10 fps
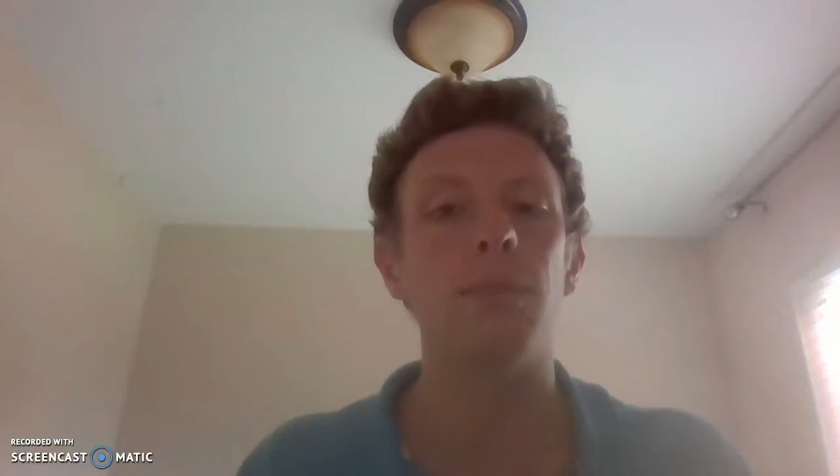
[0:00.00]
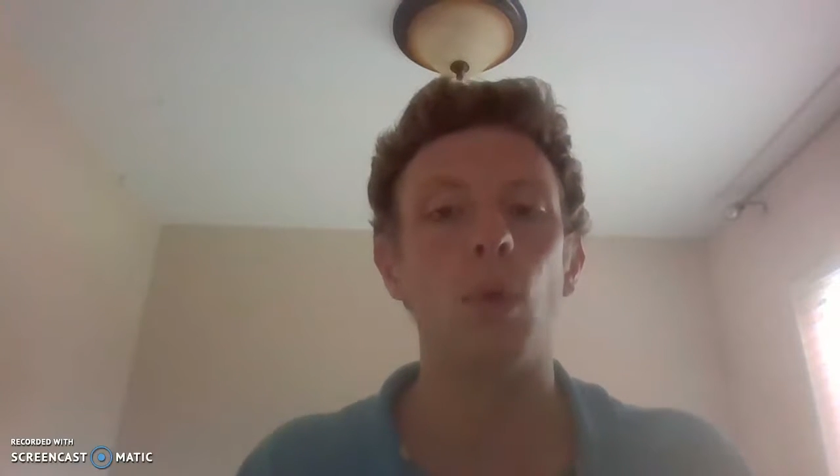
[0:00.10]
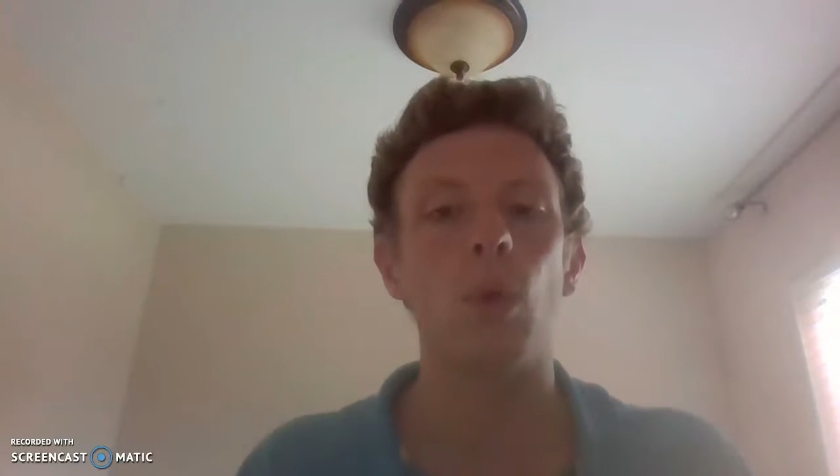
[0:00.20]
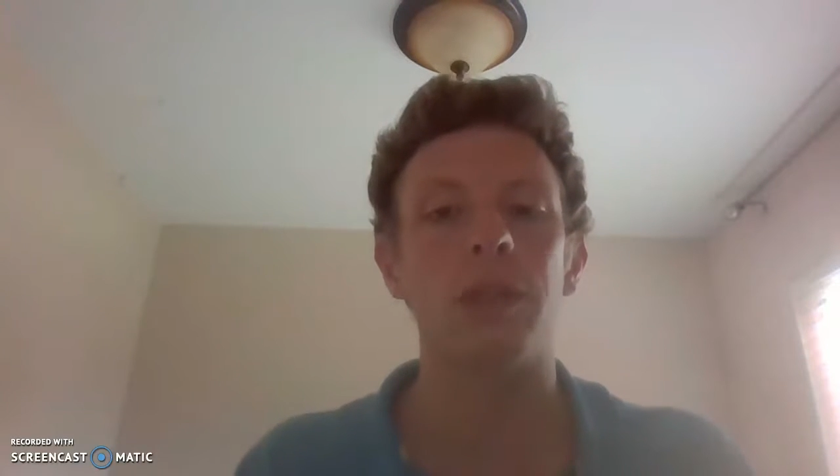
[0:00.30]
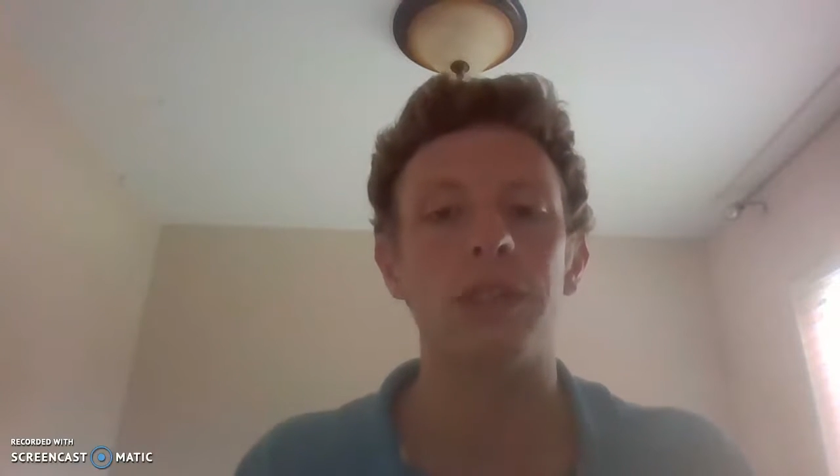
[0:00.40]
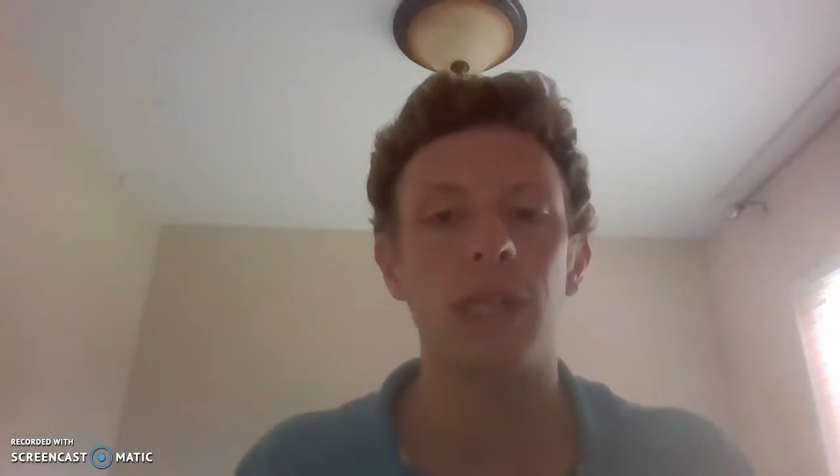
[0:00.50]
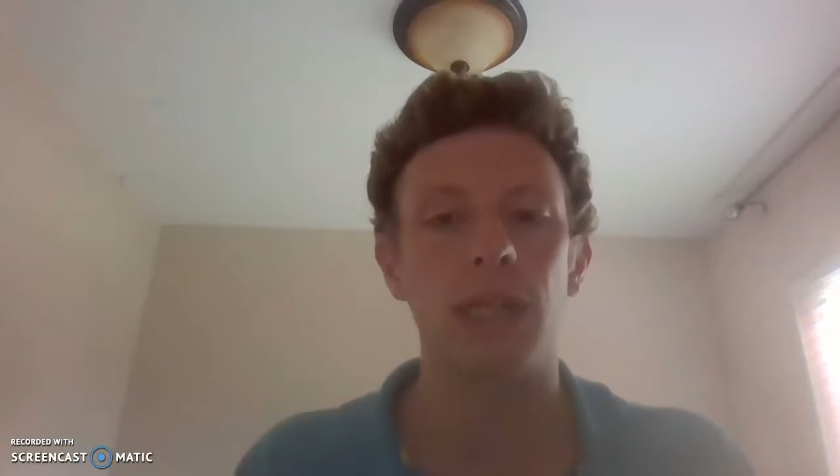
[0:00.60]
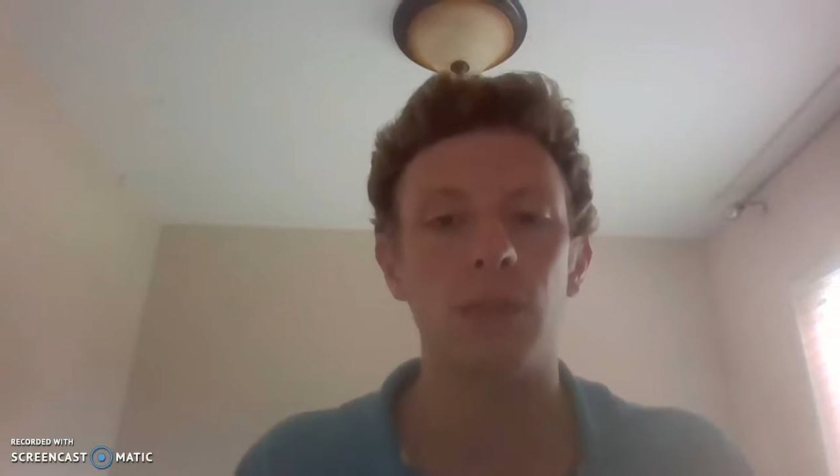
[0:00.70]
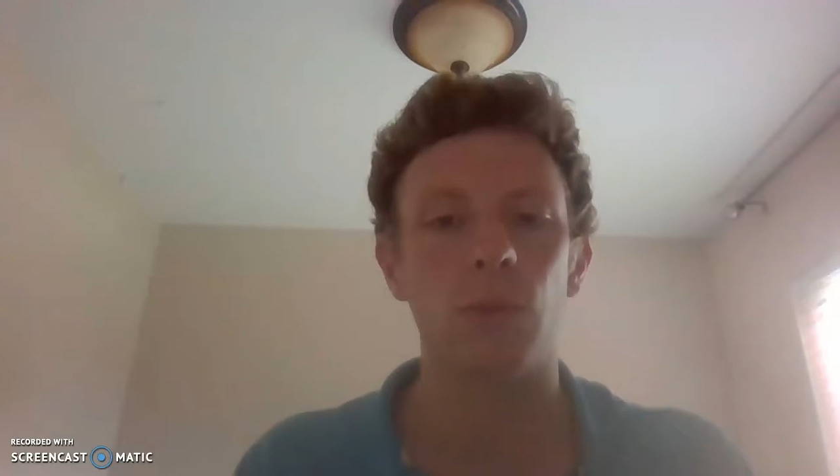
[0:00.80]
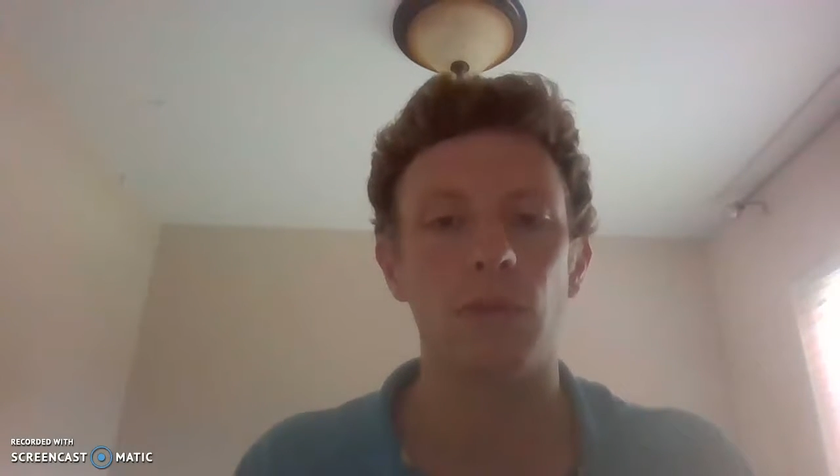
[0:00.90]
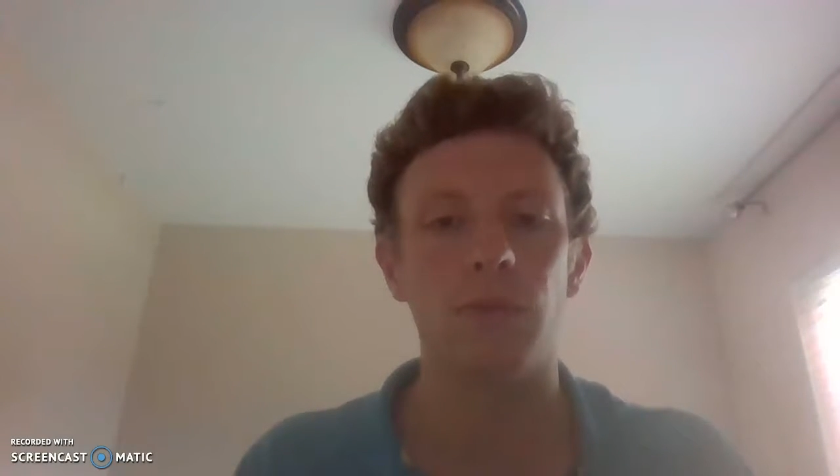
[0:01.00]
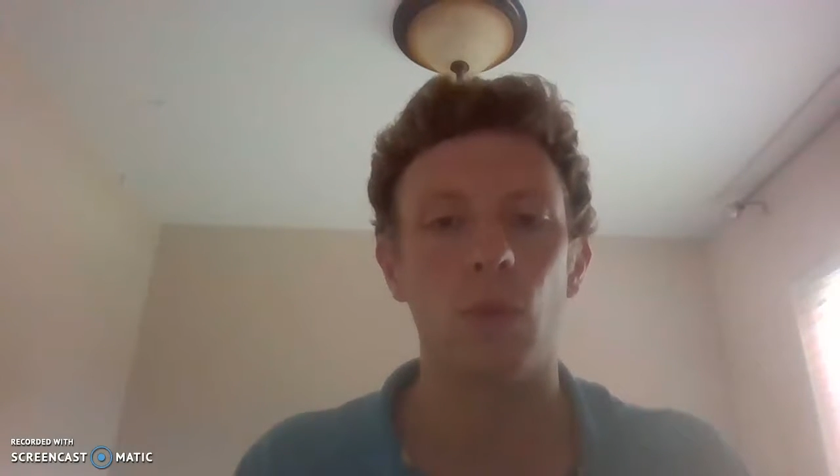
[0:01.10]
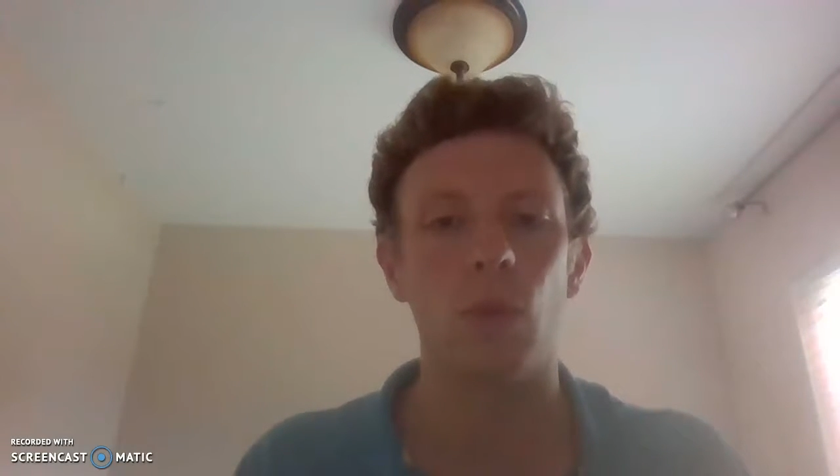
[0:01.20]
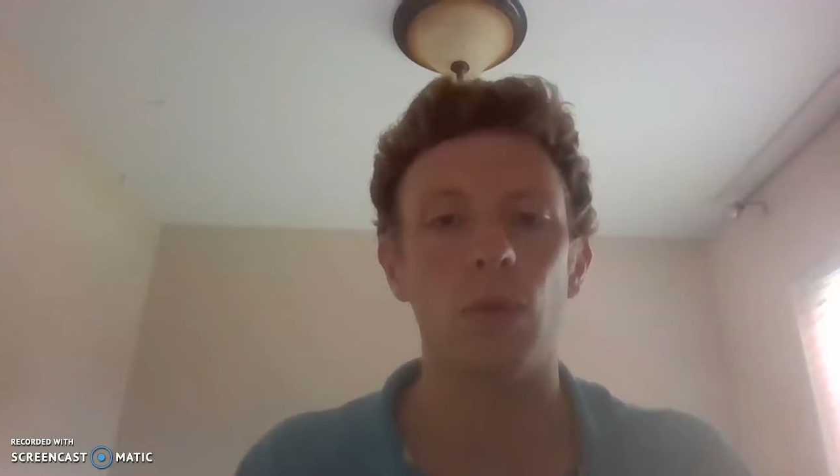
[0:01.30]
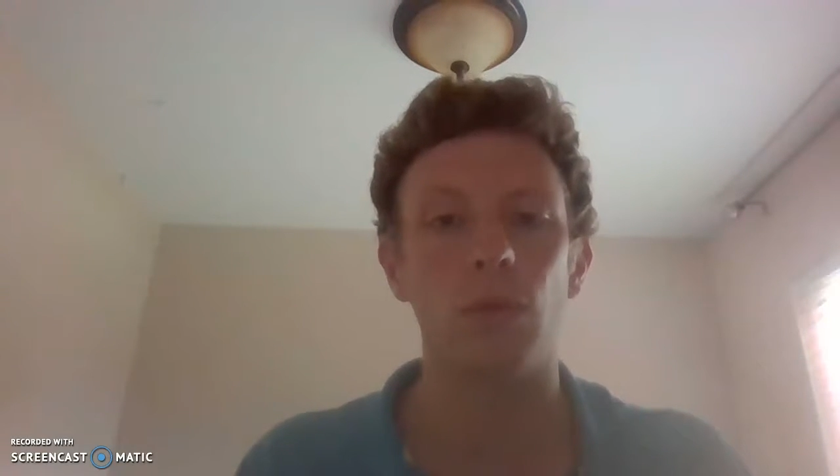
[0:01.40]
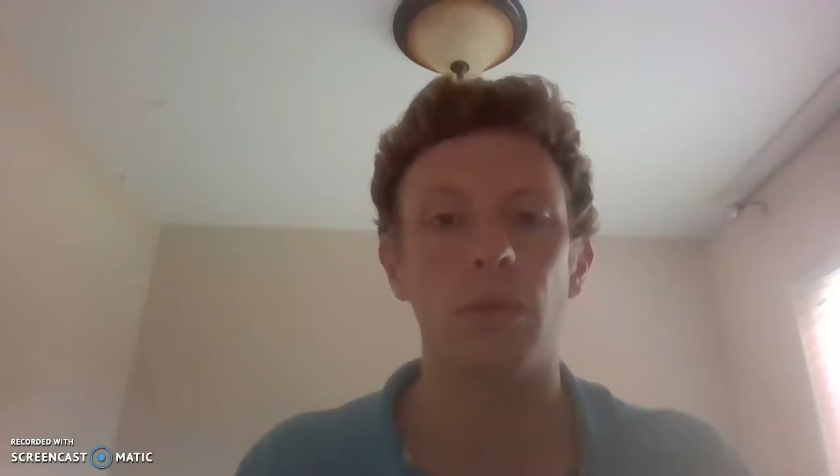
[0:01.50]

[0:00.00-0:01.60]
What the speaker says: border states will fall.